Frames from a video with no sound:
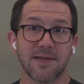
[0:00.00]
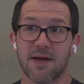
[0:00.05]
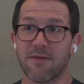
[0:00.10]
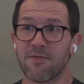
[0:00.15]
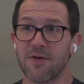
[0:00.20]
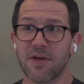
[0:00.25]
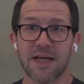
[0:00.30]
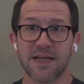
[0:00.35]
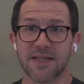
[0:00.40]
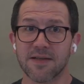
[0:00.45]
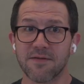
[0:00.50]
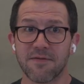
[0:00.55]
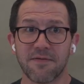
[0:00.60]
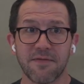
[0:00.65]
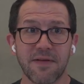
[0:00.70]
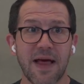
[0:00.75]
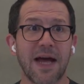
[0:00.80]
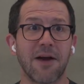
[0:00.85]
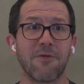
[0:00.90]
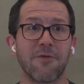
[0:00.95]
Everything is a
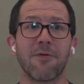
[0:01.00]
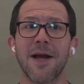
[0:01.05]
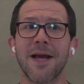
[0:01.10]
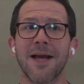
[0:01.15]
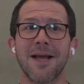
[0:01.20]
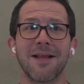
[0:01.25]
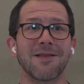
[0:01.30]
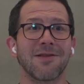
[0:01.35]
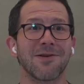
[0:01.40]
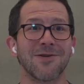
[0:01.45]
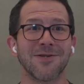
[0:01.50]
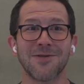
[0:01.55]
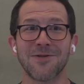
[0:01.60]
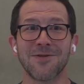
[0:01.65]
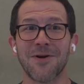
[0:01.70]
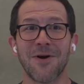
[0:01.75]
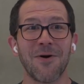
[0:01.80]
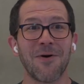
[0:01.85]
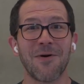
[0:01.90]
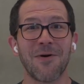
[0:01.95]
flat rate. There's
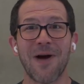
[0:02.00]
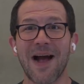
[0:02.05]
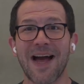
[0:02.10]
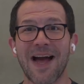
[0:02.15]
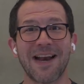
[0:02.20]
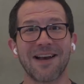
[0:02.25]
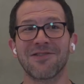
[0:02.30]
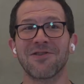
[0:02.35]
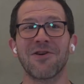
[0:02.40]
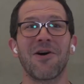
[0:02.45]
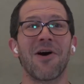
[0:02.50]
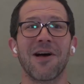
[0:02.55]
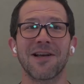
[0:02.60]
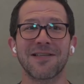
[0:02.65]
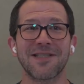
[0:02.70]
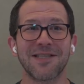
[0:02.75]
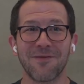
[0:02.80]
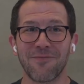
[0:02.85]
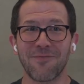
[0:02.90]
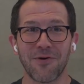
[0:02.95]
no added
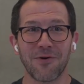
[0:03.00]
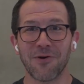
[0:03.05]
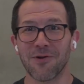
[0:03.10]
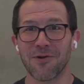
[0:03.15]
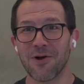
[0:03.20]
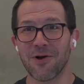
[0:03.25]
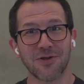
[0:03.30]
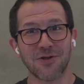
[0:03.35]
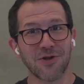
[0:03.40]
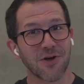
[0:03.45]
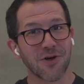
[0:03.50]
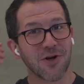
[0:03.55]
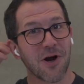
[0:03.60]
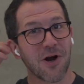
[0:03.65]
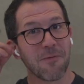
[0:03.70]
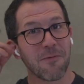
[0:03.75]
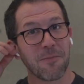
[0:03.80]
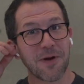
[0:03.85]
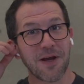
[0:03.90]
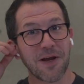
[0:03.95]
costs if you're a larger
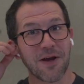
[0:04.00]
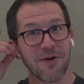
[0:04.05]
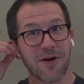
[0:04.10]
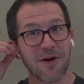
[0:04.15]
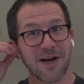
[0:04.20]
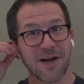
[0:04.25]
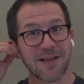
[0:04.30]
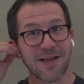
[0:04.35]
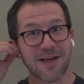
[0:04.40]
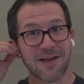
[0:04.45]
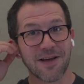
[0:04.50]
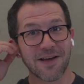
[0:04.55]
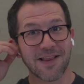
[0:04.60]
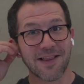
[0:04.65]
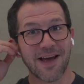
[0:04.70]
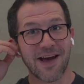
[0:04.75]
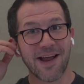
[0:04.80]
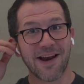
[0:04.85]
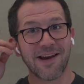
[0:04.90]
company or anything like that.